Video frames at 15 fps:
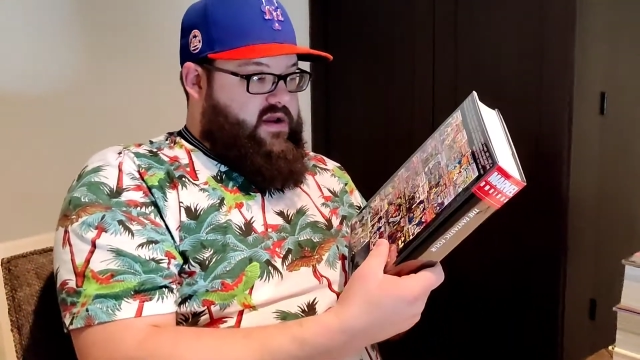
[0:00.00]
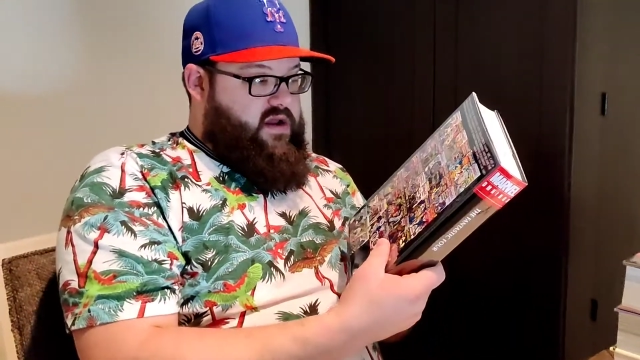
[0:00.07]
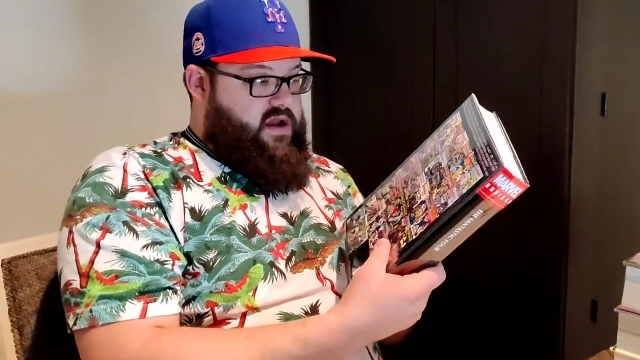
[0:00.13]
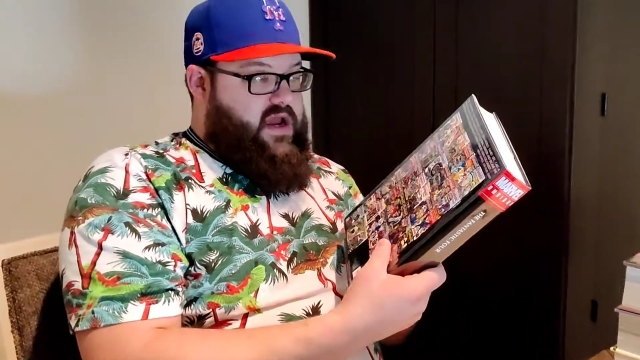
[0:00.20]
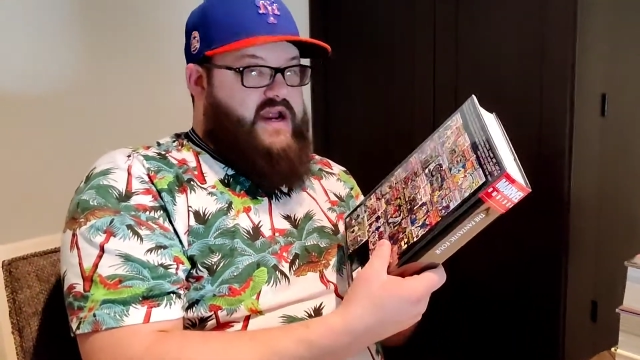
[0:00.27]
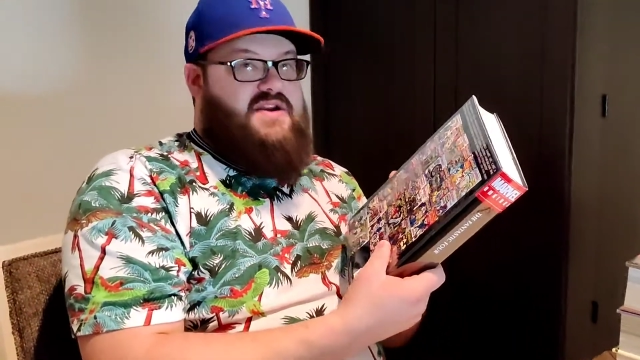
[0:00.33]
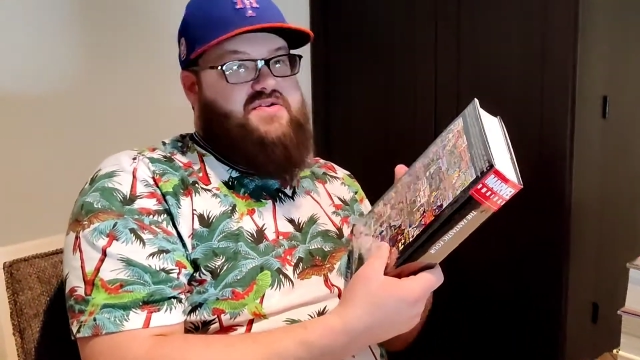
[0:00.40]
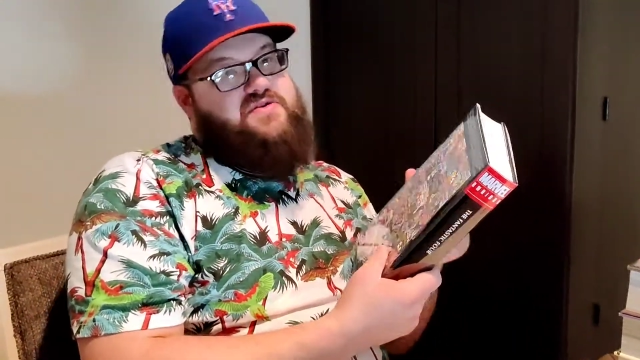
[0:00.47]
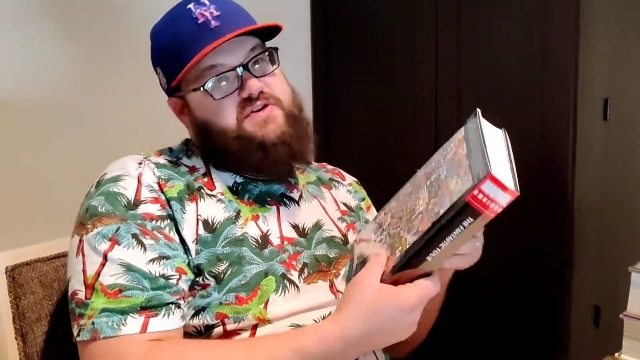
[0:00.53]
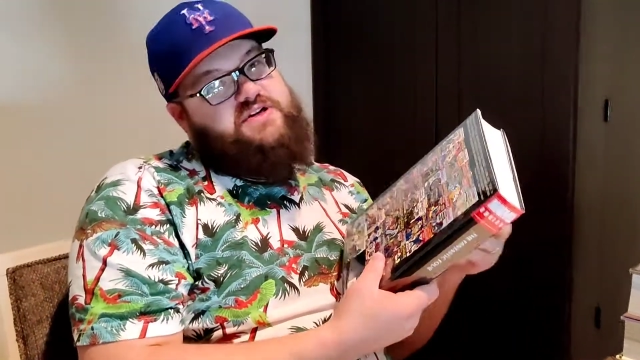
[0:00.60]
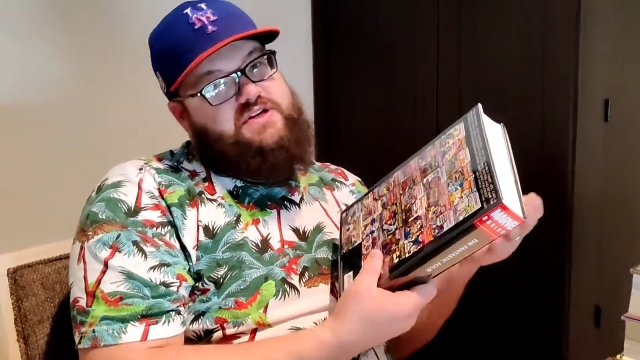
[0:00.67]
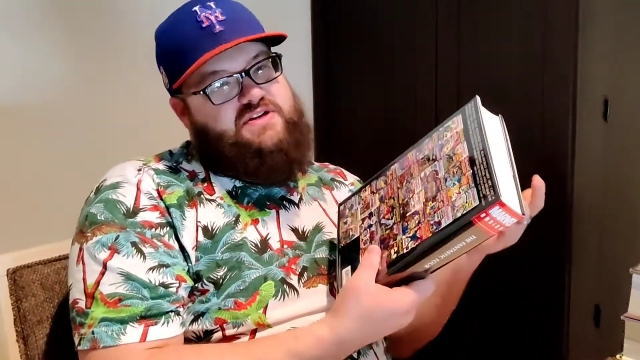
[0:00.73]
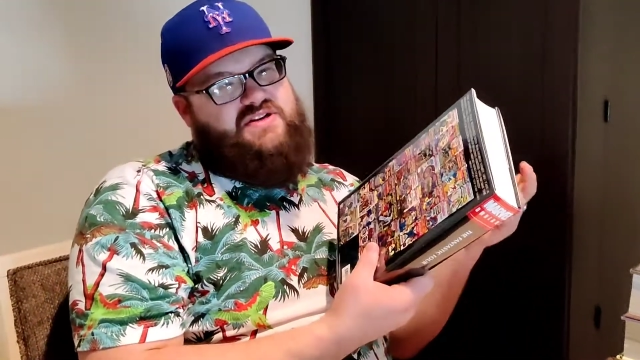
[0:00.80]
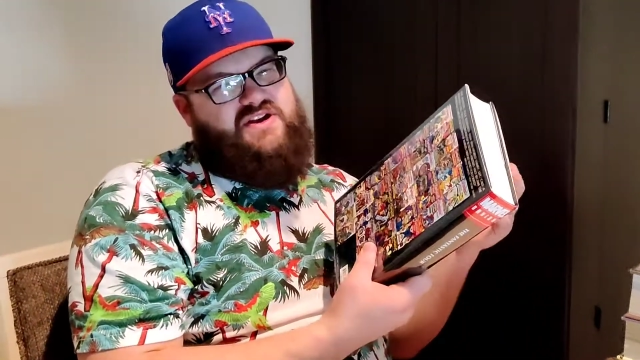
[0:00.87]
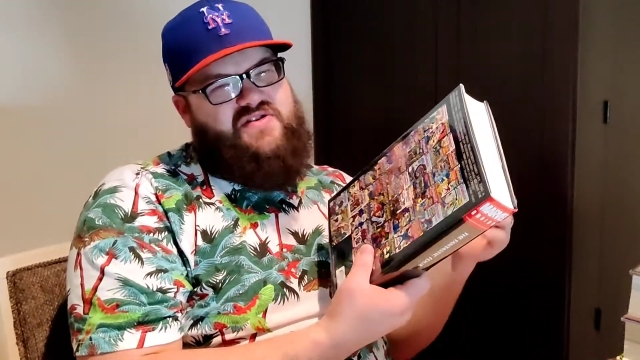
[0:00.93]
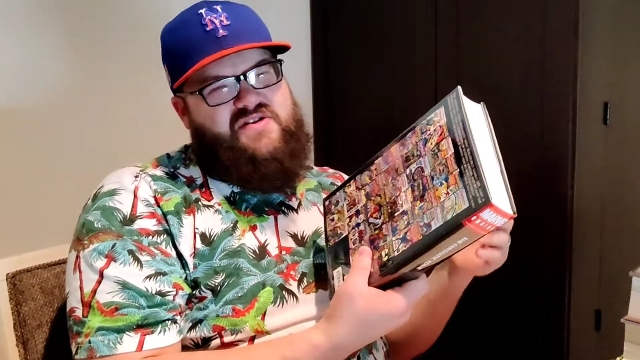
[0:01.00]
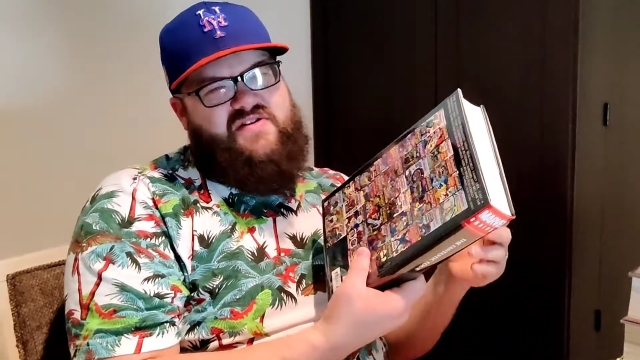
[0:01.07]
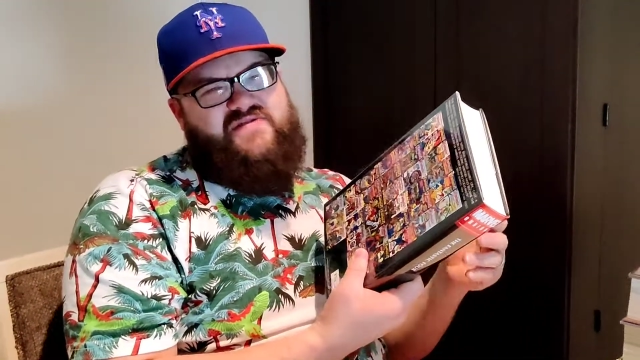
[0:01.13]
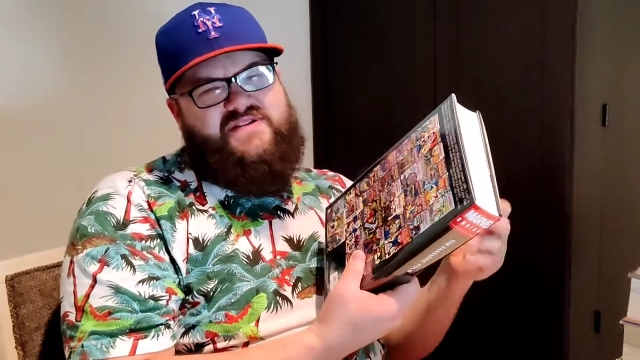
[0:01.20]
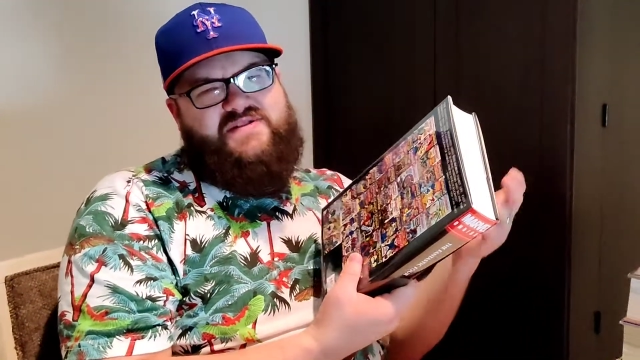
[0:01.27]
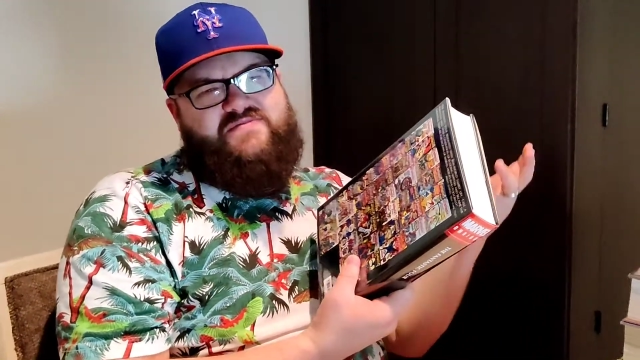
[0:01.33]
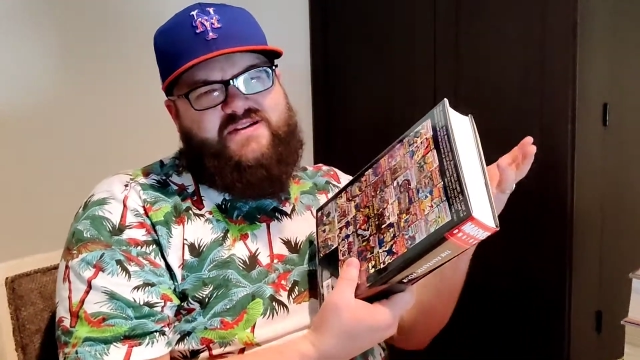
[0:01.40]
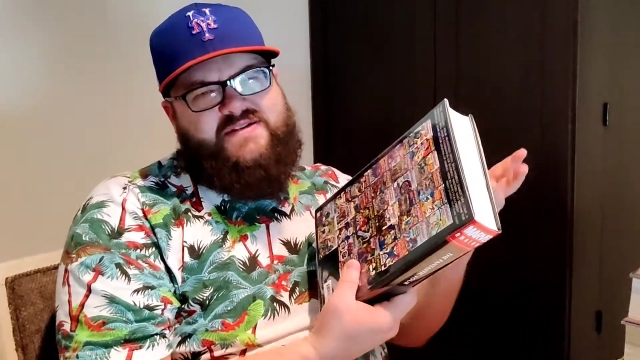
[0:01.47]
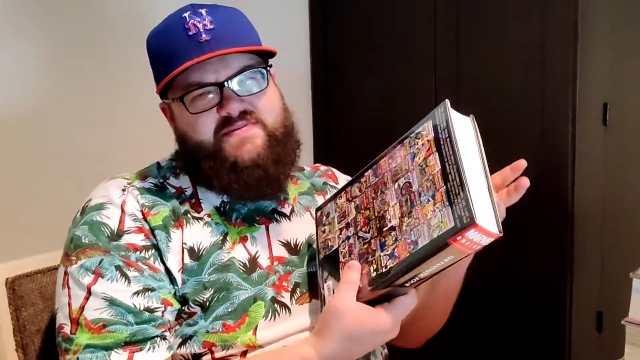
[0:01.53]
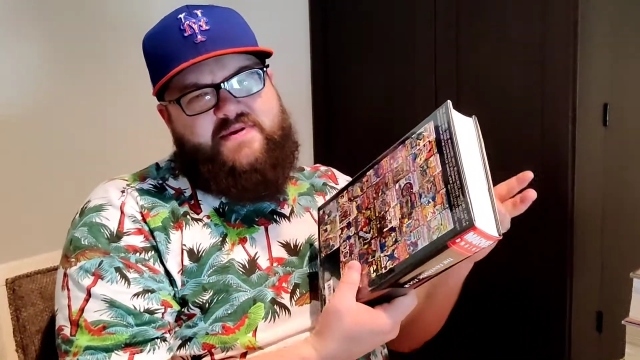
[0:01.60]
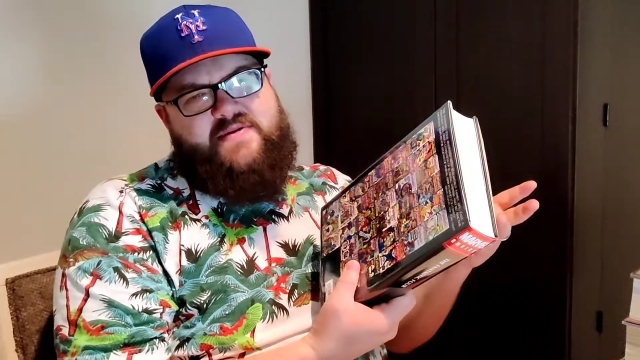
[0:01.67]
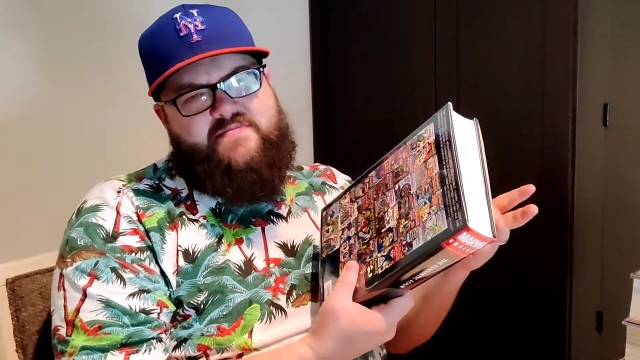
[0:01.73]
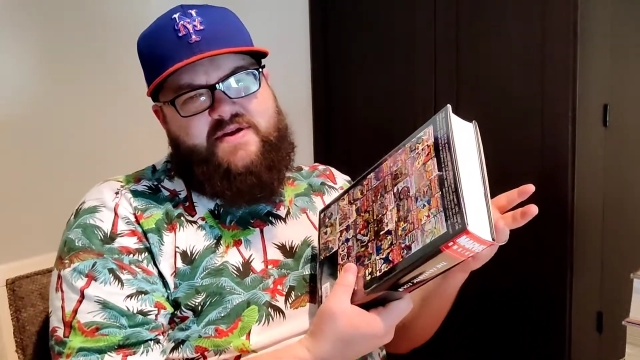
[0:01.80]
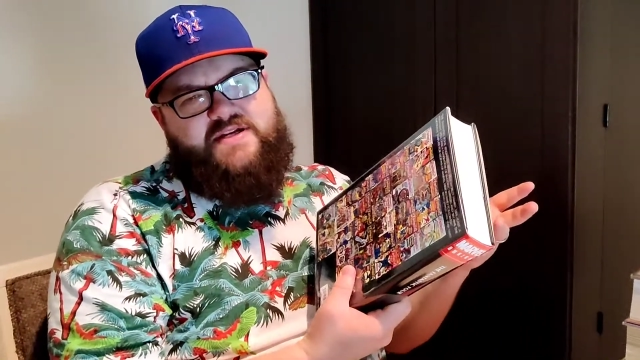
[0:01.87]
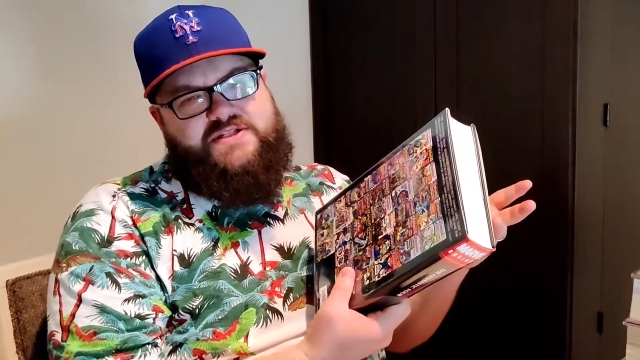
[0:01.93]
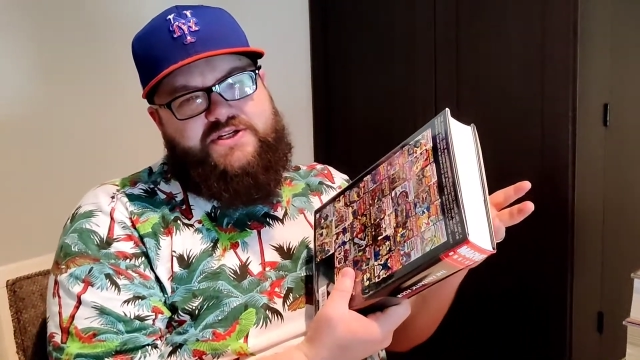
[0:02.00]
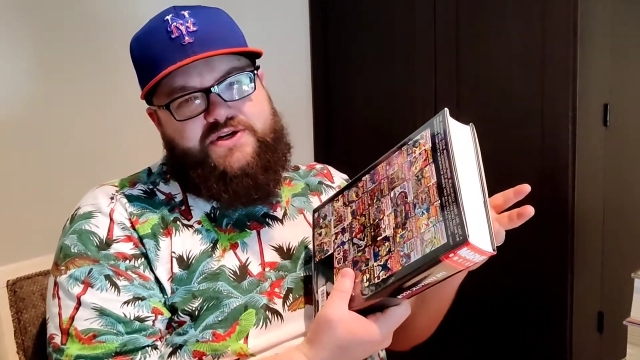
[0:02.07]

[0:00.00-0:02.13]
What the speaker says: don't know if she wants me to mention